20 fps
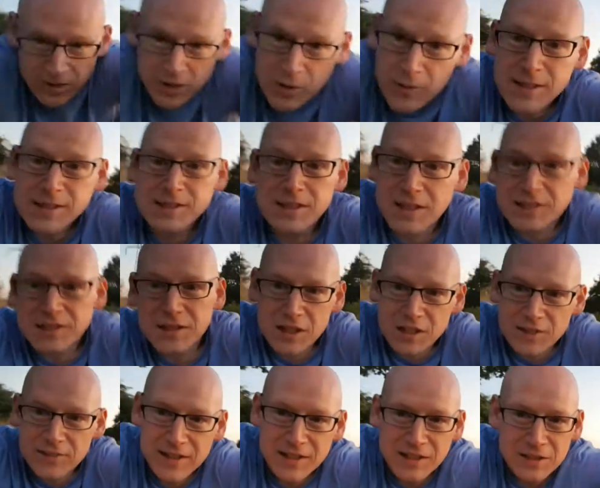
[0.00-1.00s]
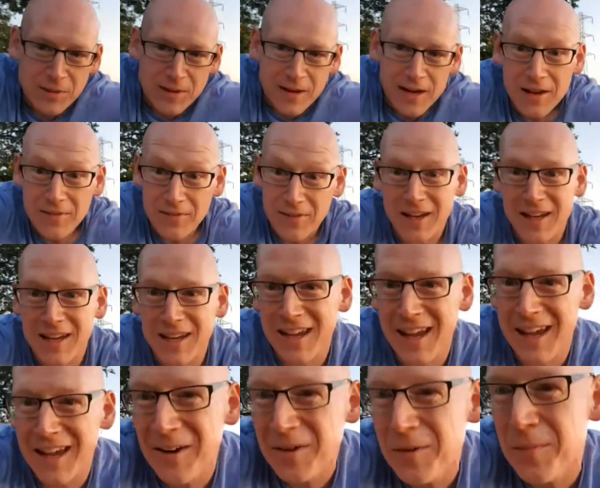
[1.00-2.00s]
requesting a survey square if I can
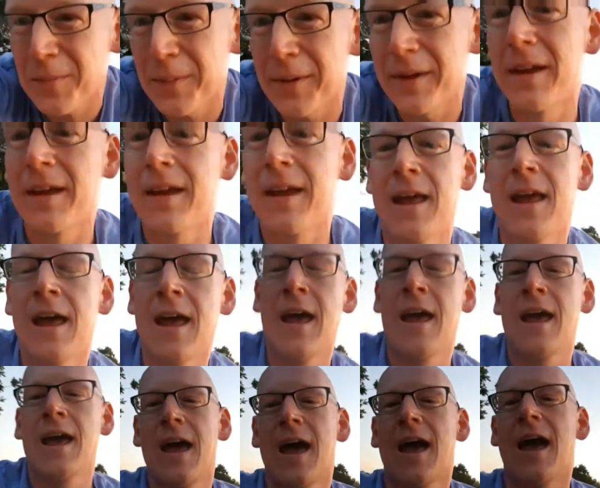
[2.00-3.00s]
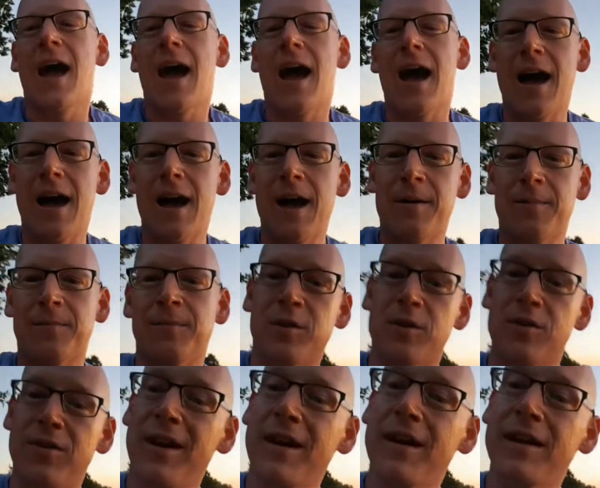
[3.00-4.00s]
get up,
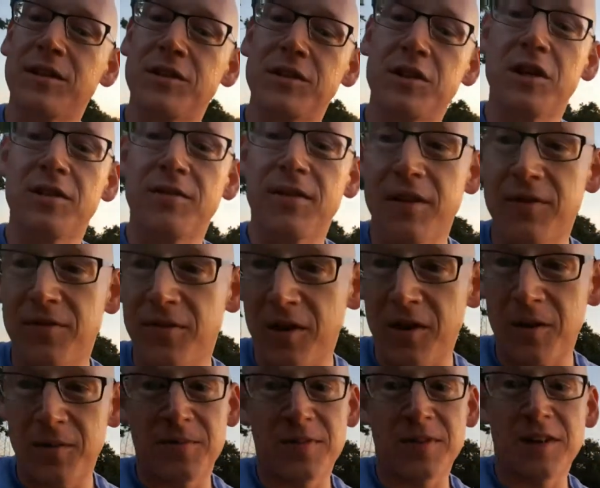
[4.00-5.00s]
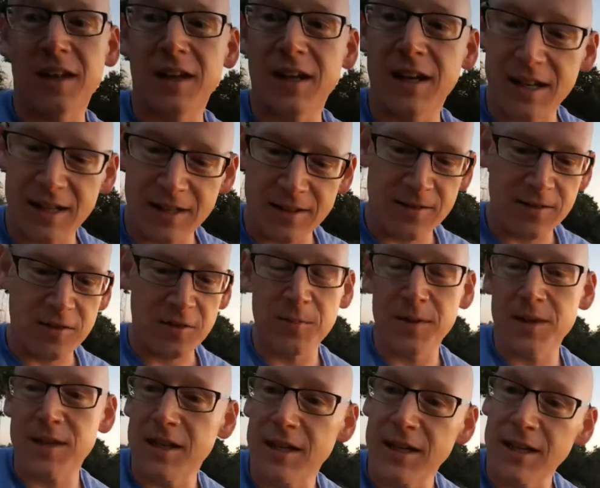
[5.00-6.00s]
creating a survey form, filling it in,
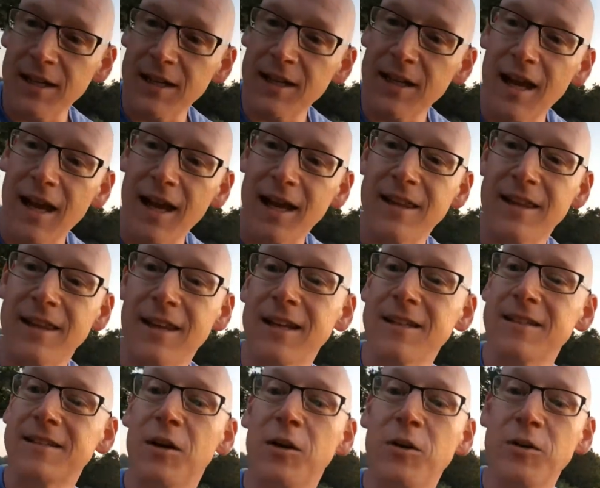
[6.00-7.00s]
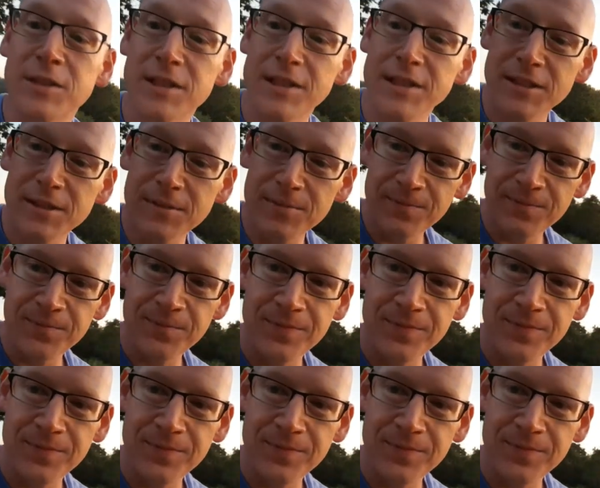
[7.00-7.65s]
submitting it, and that's the whole system.